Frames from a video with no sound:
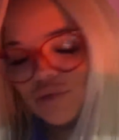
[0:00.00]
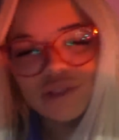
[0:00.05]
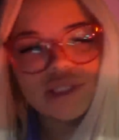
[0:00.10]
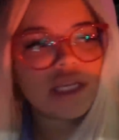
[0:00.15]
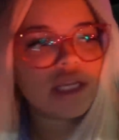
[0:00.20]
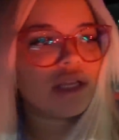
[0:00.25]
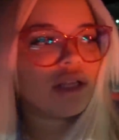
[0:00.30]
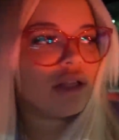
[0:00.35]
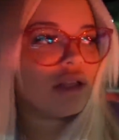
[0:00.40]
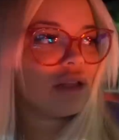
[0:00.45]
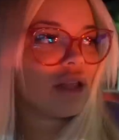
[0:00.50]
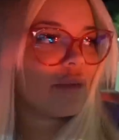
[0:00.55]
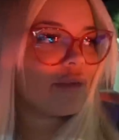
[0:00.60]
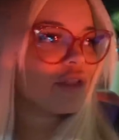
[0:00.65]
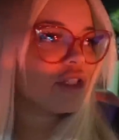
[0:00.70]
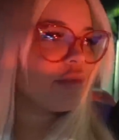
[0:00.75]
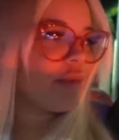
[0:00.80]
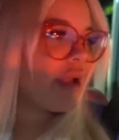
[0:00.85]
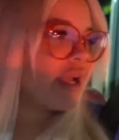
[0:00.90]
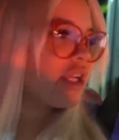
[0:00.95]
It was like
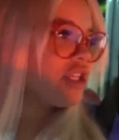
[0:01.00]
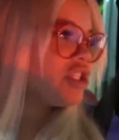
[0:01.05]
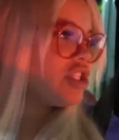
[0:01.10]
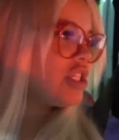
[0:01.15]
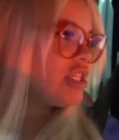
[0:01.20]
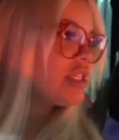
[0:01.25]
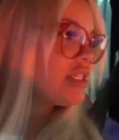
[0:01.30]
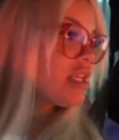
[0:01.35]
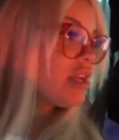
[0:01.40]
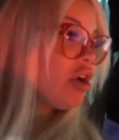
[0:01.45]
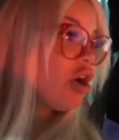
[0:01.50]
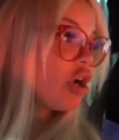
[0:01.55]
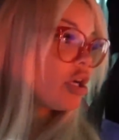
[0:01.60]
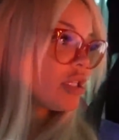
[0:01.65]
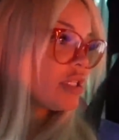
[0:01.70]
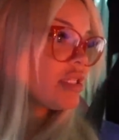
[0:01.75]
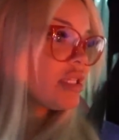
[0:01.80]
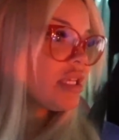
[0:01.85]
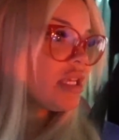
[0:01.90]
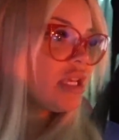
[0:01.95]
lobster mac and cheese. And
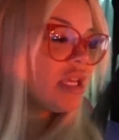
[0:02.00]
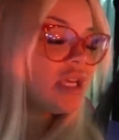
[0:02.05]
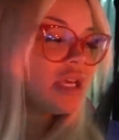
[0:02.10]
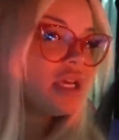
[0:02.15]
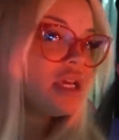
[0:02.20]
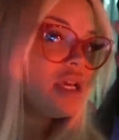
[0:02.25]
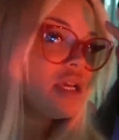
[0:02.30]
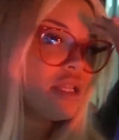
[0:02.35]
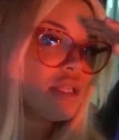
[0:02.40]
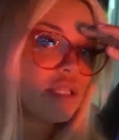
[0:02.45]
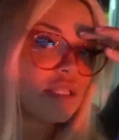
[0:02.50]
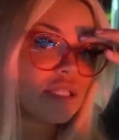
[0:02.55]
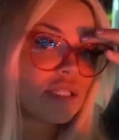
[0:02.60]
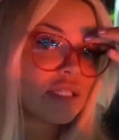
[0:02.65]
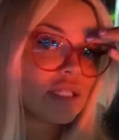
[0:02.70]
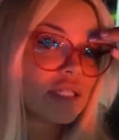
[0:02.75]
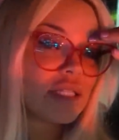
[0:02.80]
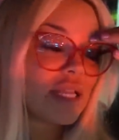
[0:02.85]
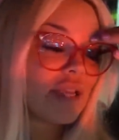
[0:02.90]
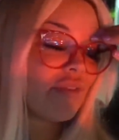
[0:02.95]
honestly, this is
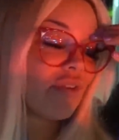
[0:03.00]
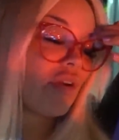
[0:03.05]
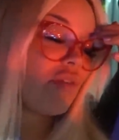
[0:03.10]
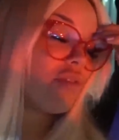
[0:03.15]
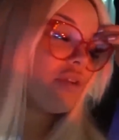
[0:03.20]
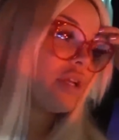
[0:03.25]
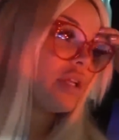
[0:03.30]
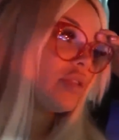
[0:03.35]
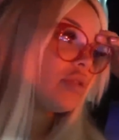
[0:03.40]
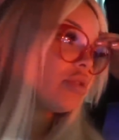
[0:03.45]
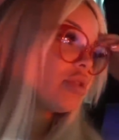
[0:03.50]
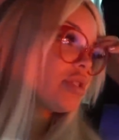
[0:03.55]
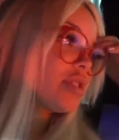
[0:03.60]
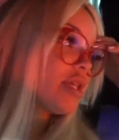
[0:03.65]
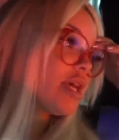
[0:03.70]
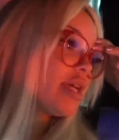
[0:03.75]
gonna take forever to get through this